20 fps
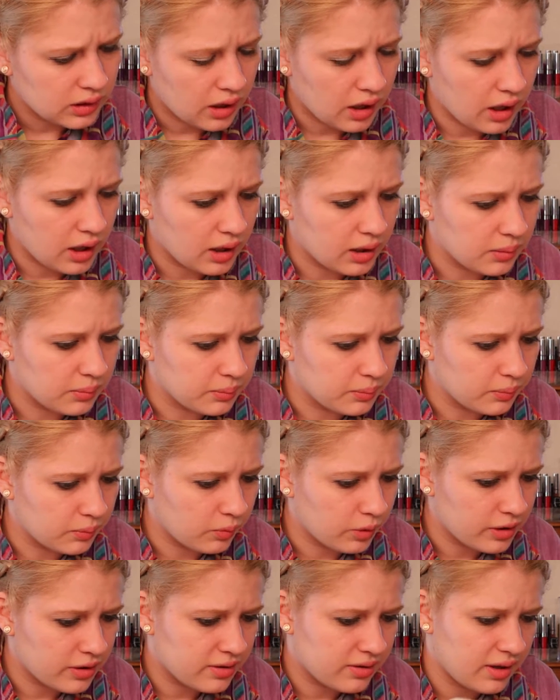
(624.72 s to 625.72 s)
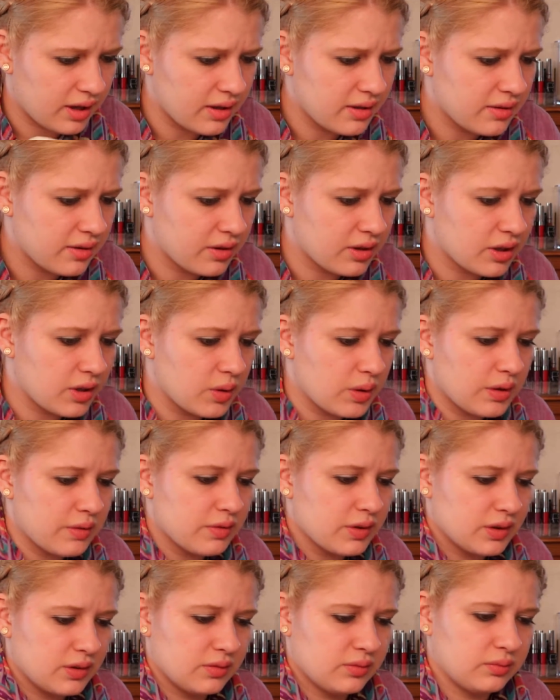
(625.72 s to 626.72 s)
What scent are you
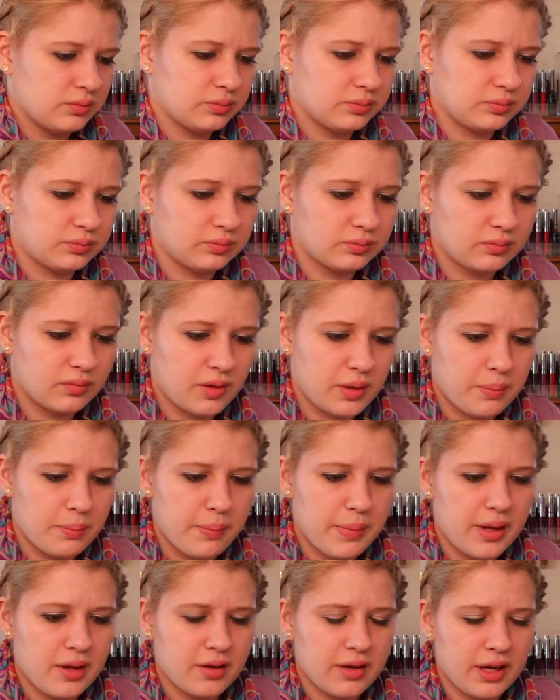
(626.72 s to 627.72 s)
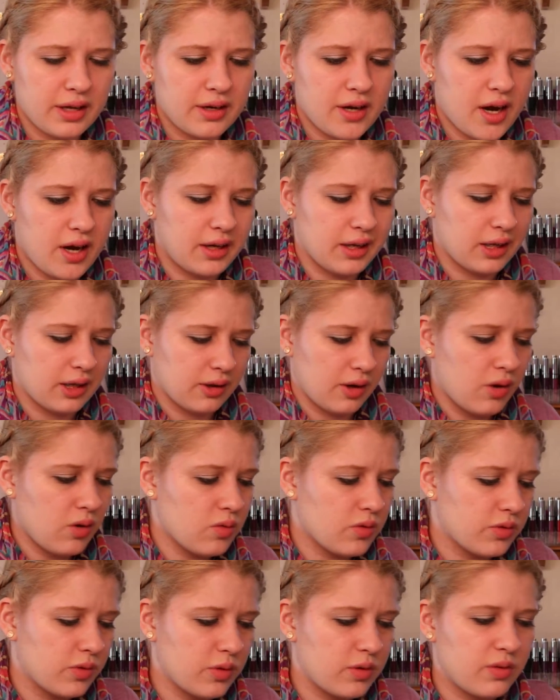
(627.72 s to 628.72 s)
even? Milk and honey.
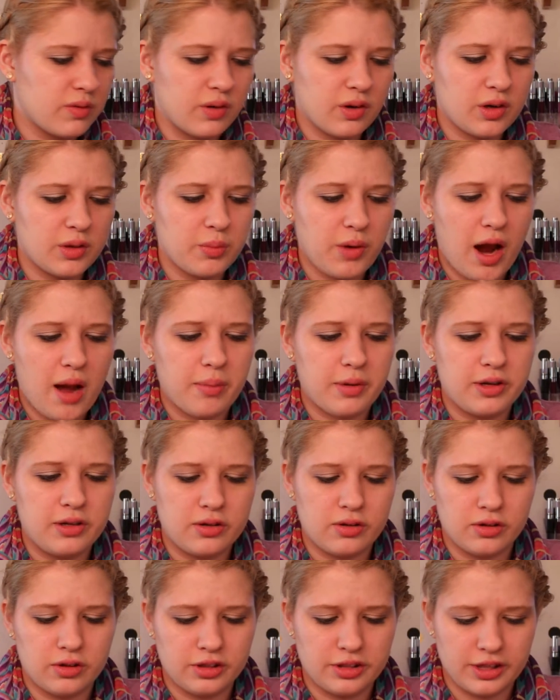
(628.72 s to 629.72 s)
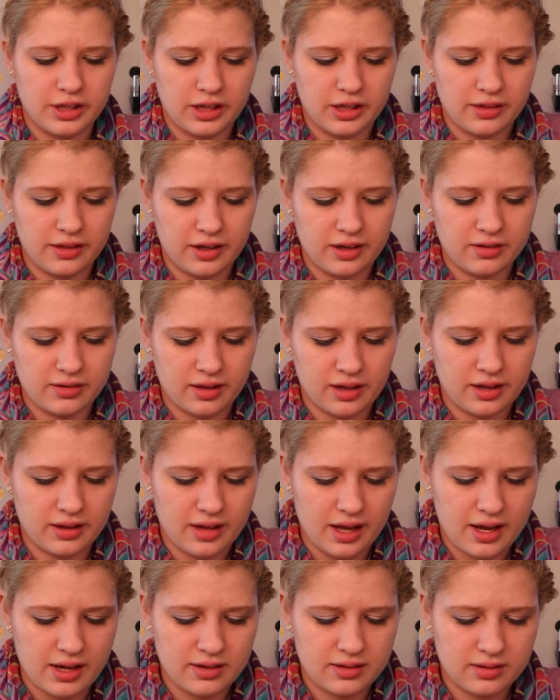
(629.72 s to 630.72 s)
Oh, so it's very probably nourishing and things like
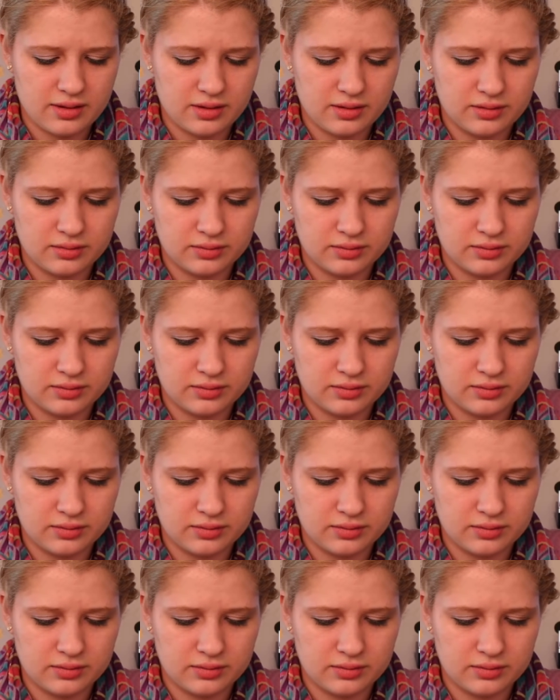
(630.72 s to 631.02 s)
that.